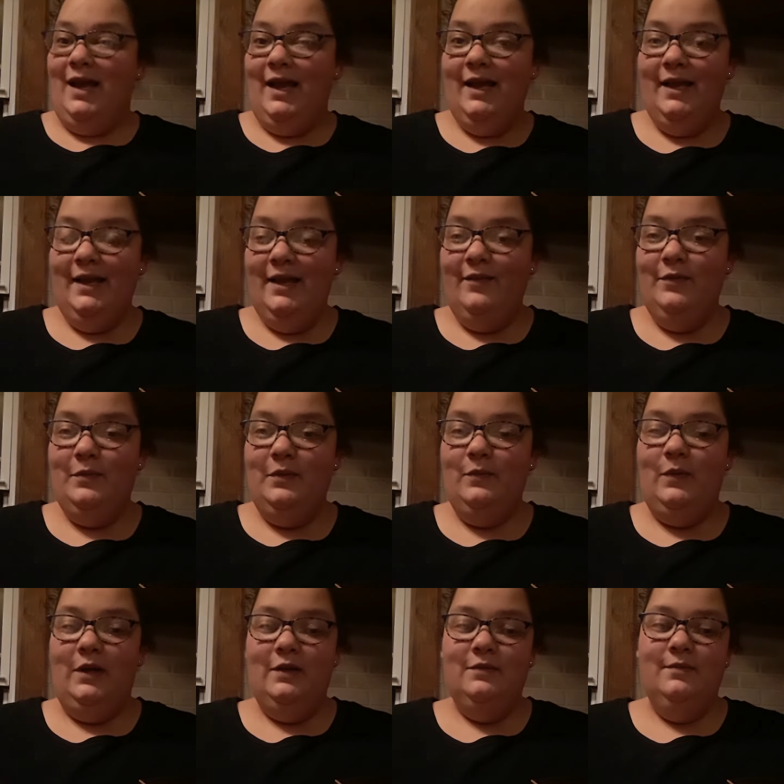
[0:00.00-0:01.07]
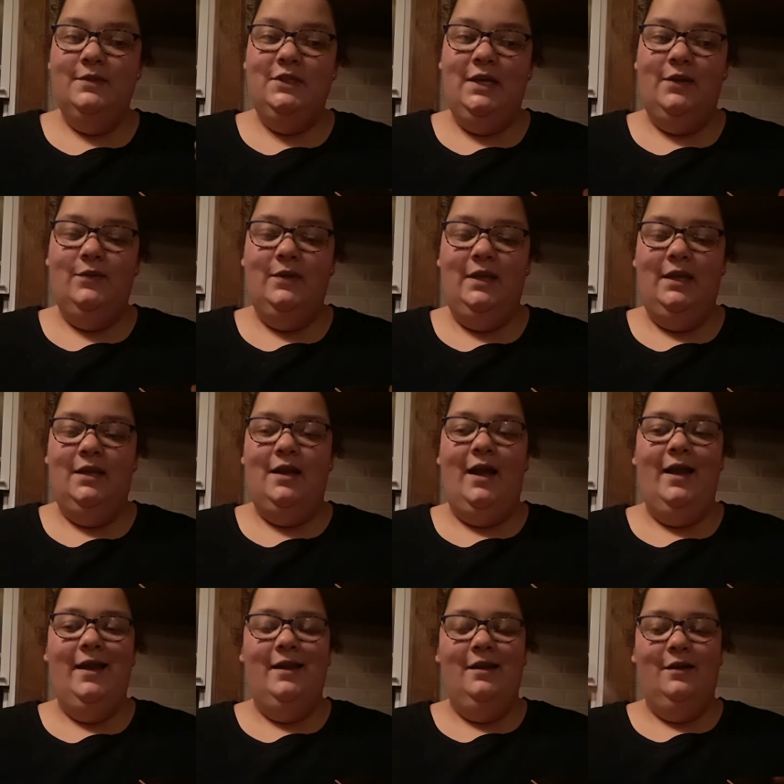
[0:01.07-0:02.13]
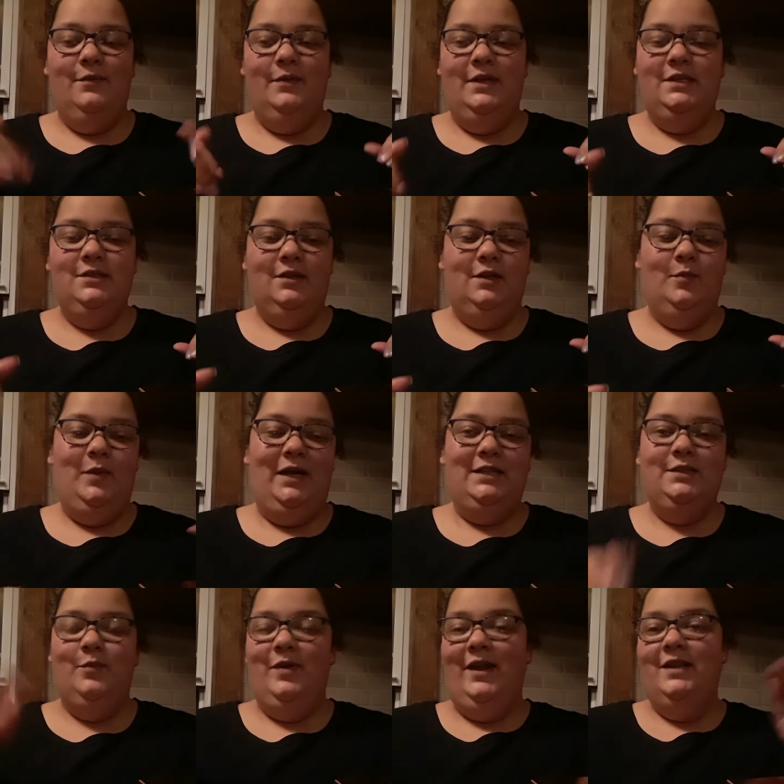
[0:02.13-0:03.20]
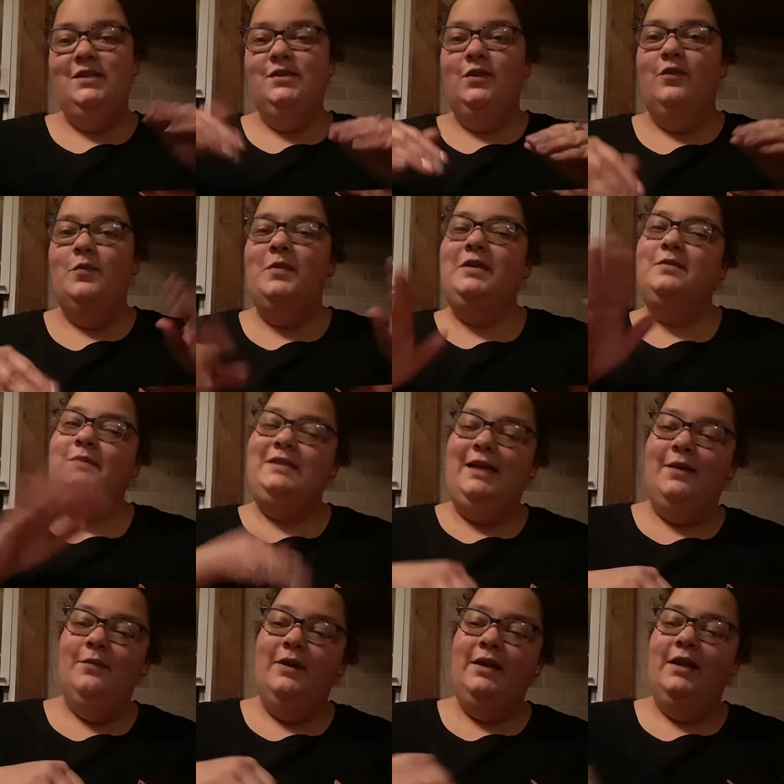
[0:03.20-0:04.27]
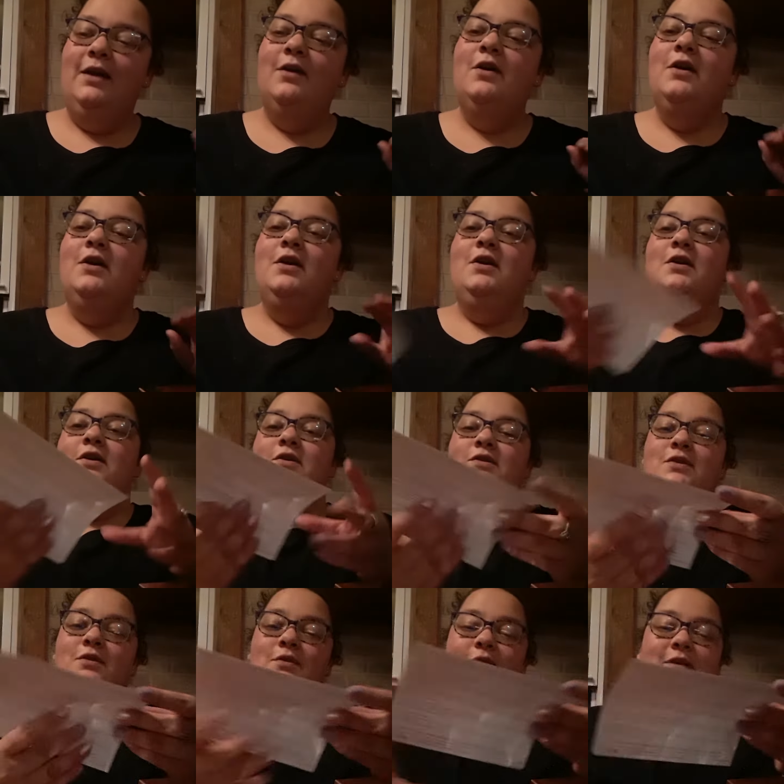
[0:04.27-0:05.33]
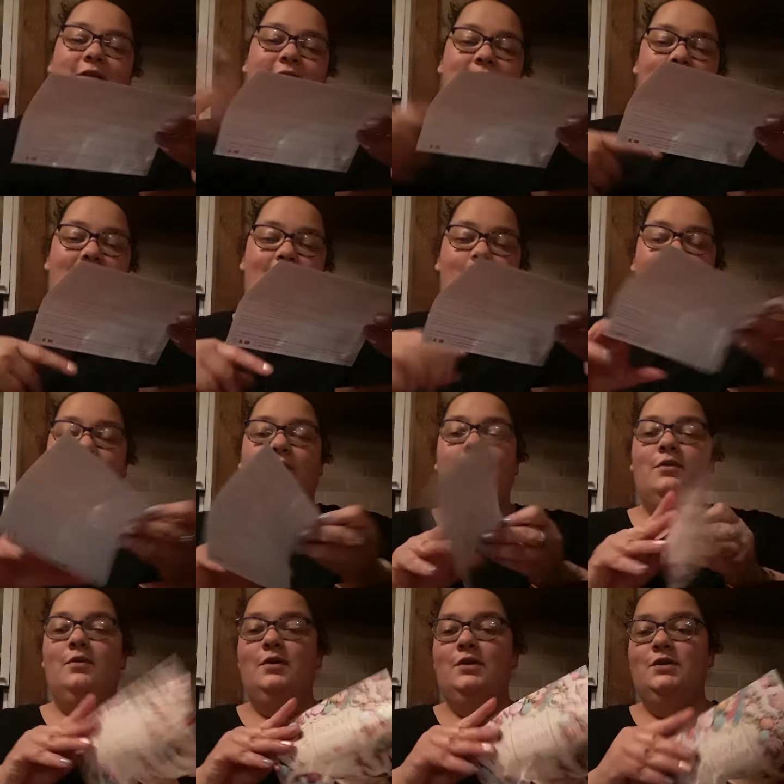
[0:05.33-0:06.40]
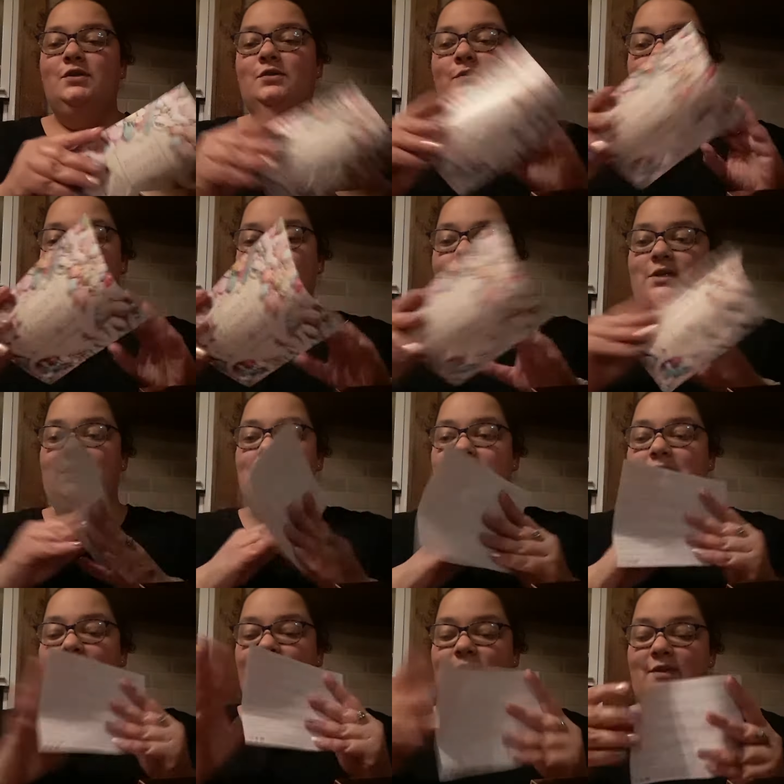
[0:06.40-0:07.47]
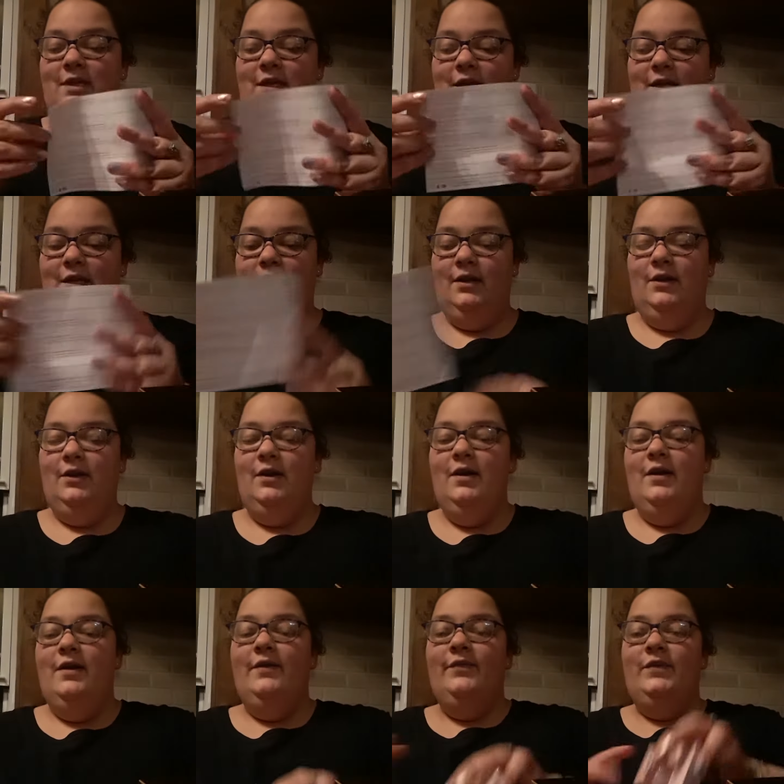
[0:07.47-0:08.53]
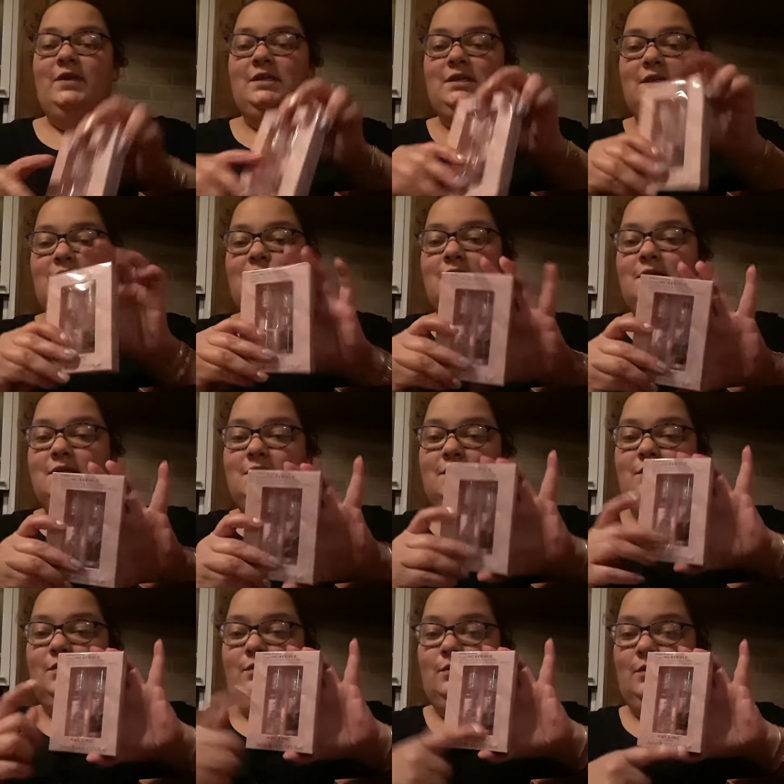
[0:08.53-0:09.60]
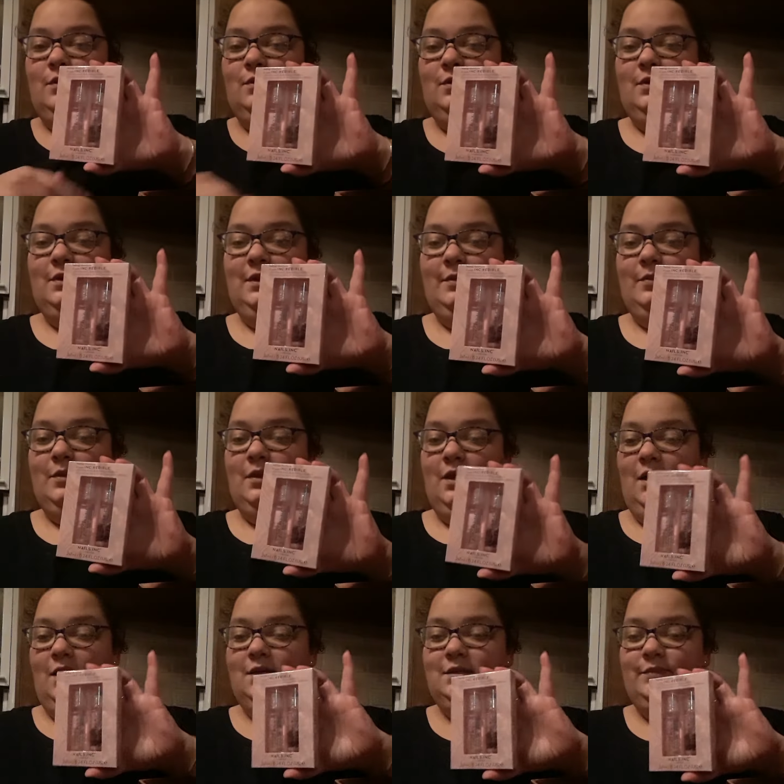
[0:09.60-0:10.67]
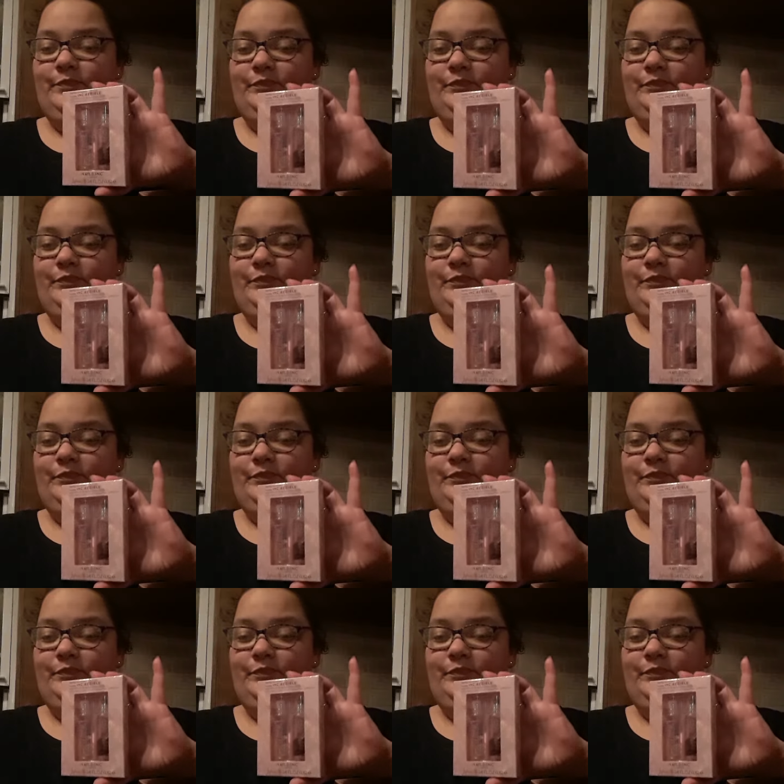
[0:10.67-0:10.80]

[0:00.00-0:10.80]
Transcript: Hi everyone, welcome to my channel again. I had already started unboxing, but I had to start over because the time ran out. So it's April, sweet treats, everything in here. This is the roller lip gloss.